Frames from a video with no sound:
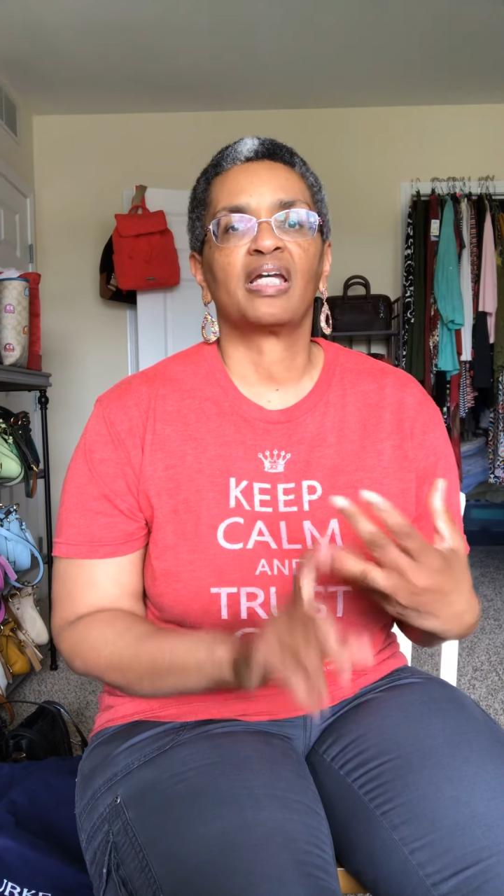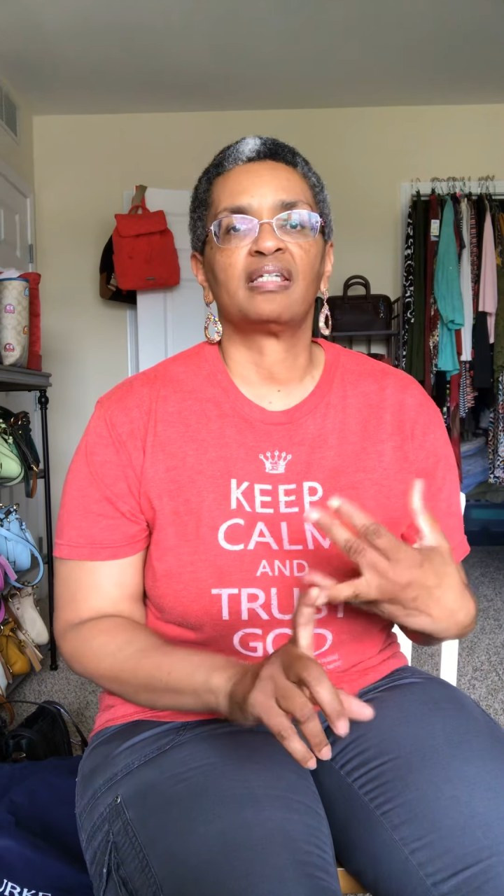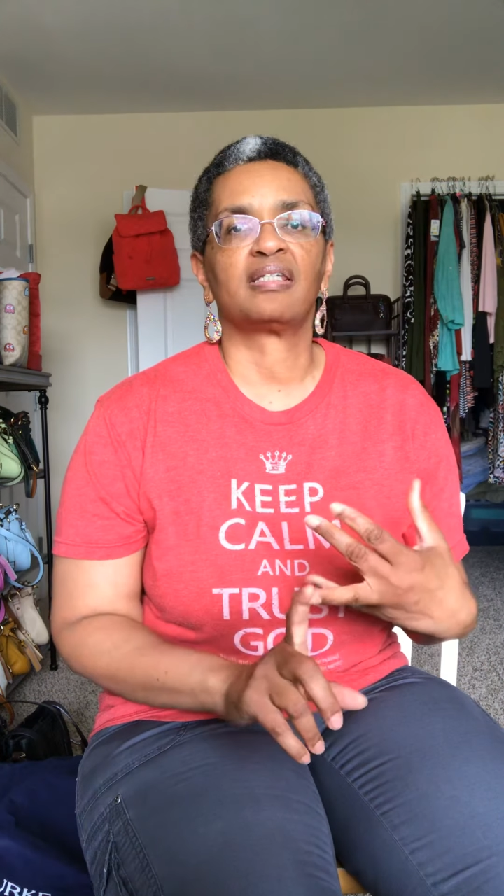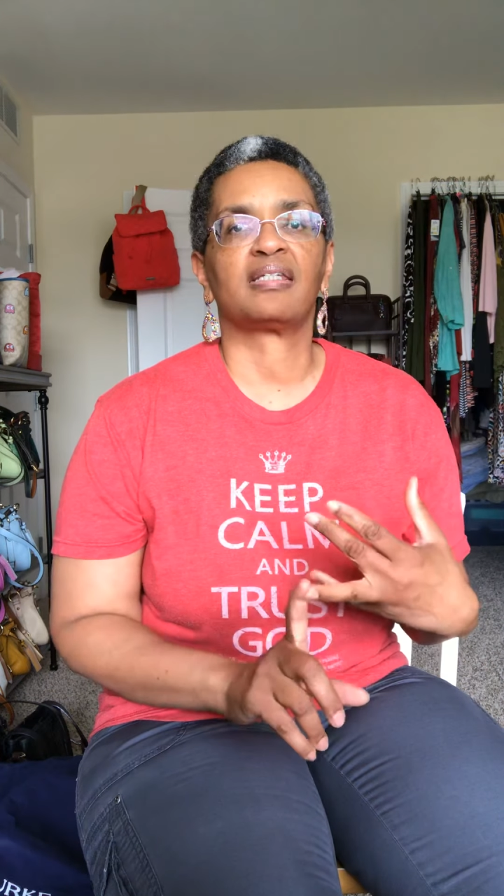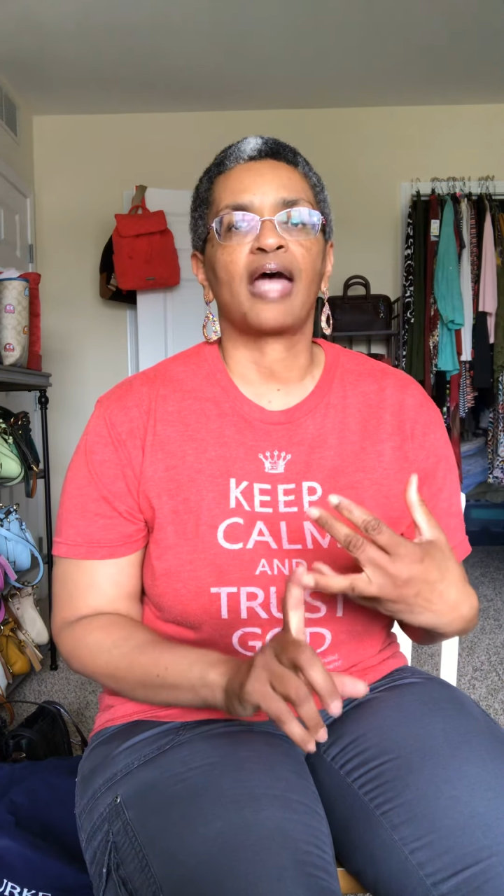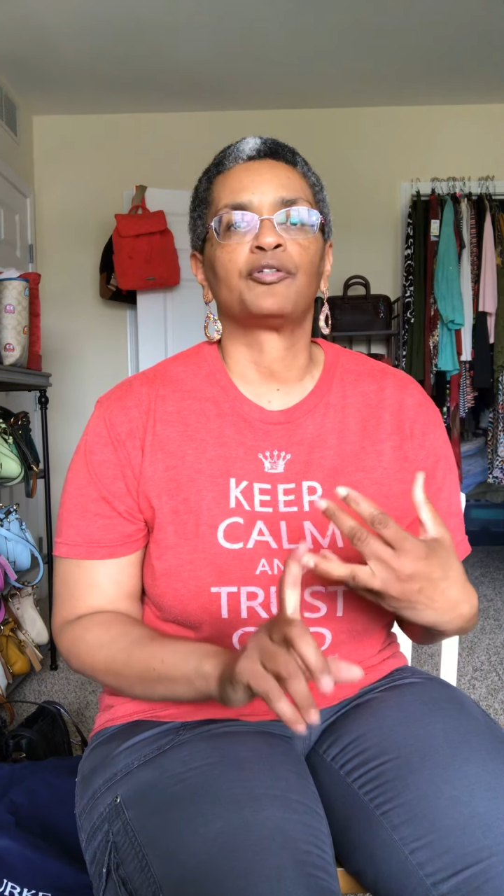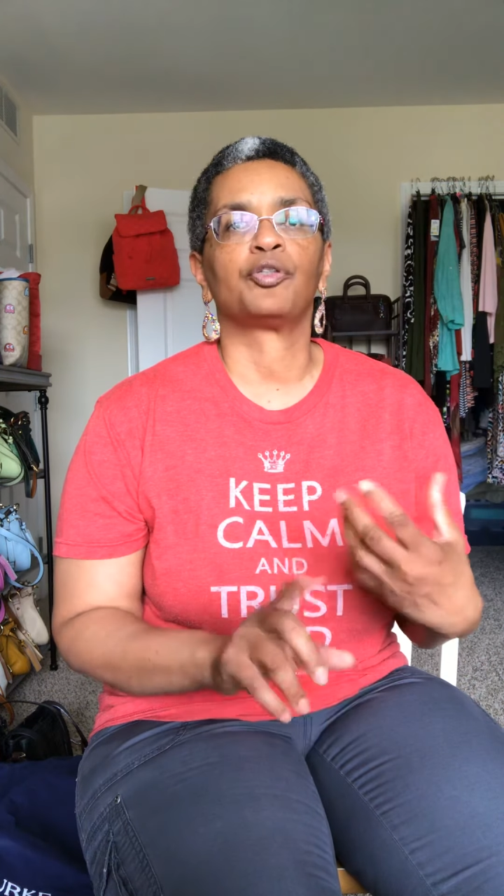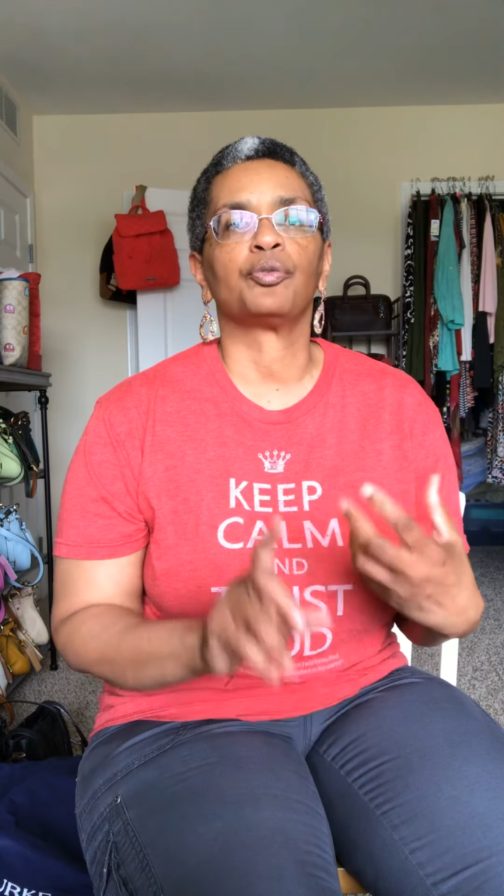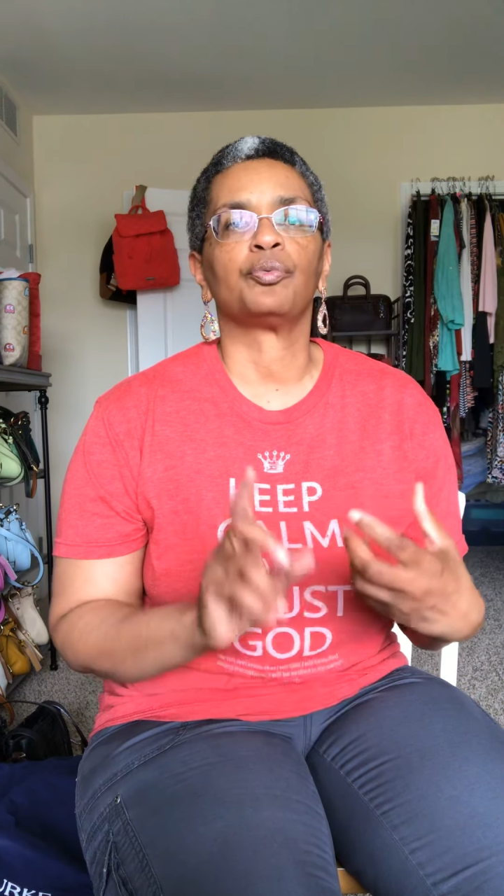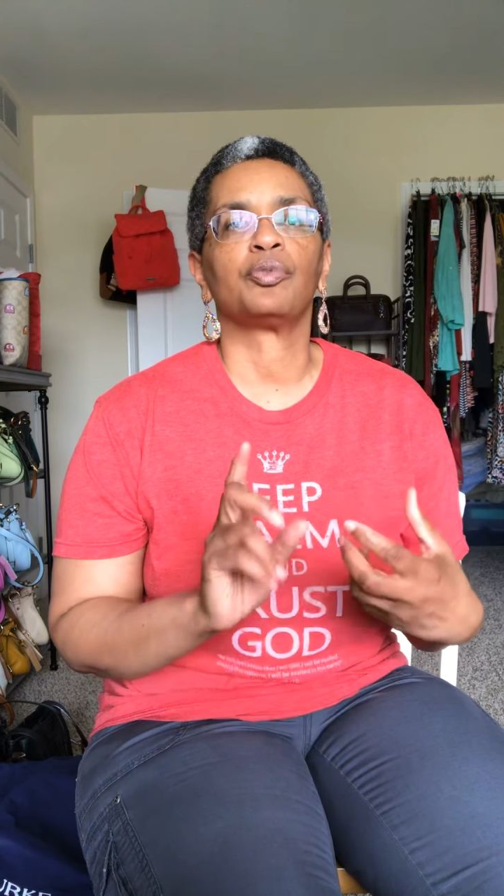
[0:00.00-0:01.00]
his
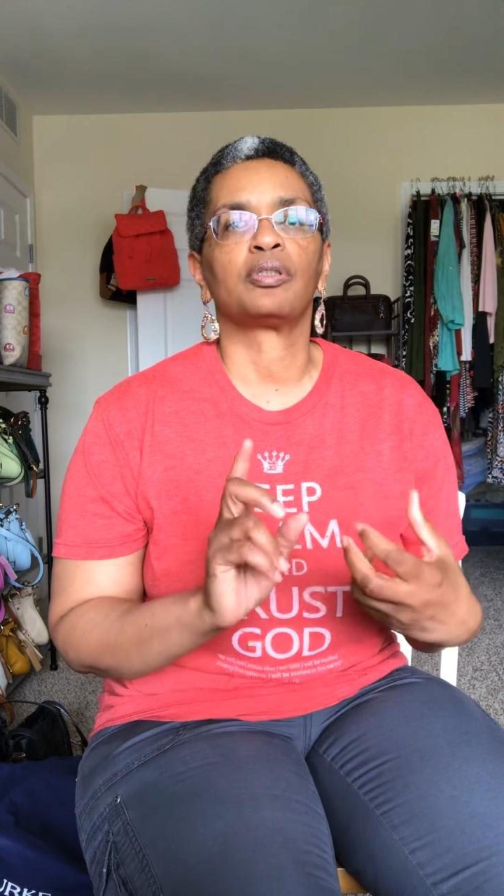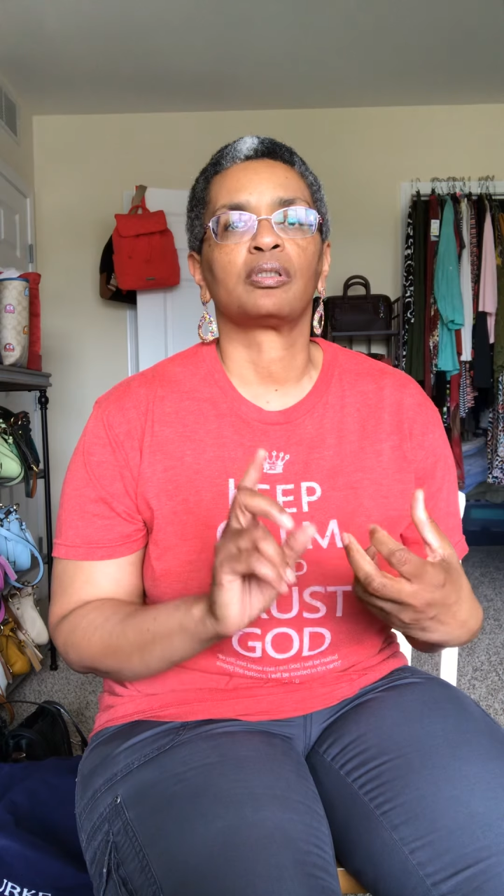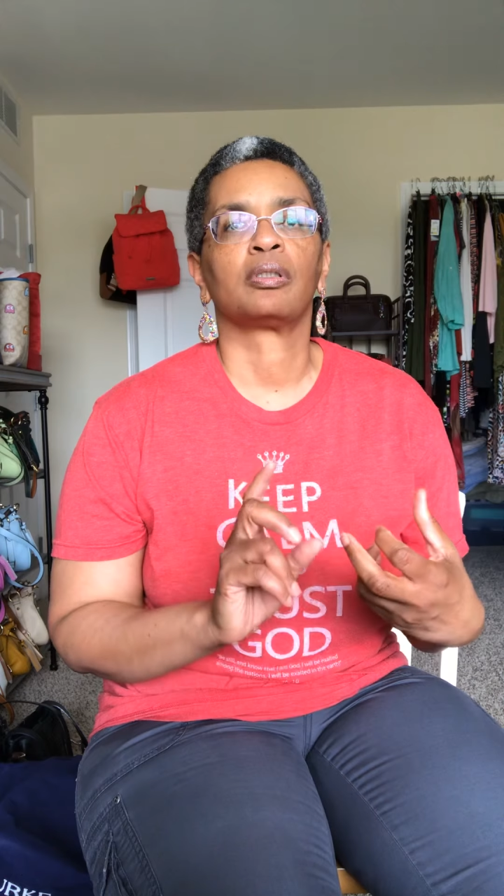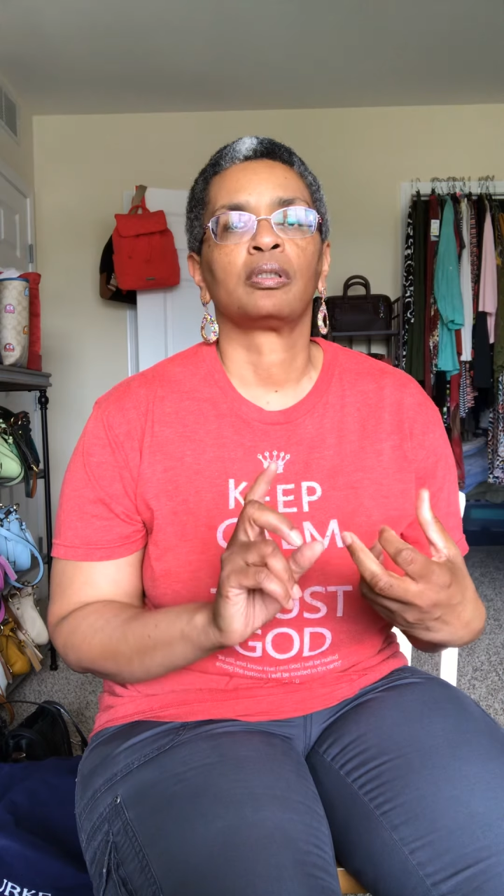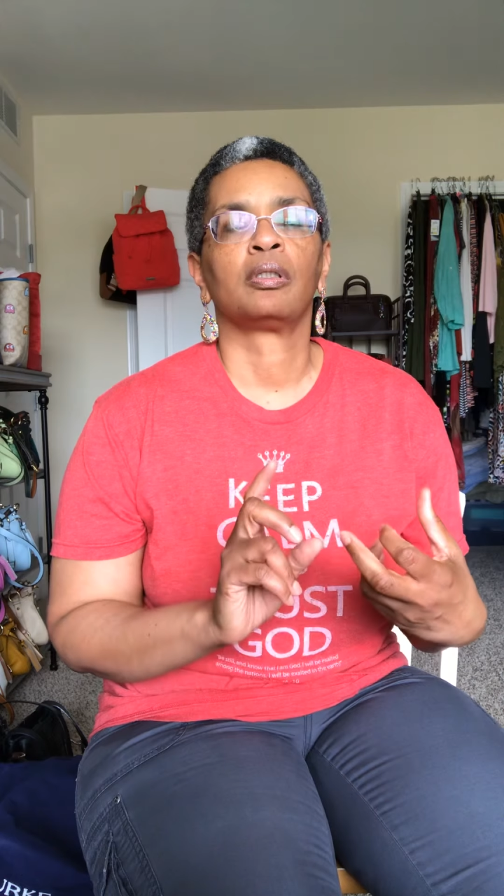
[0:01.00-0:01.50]
statutes,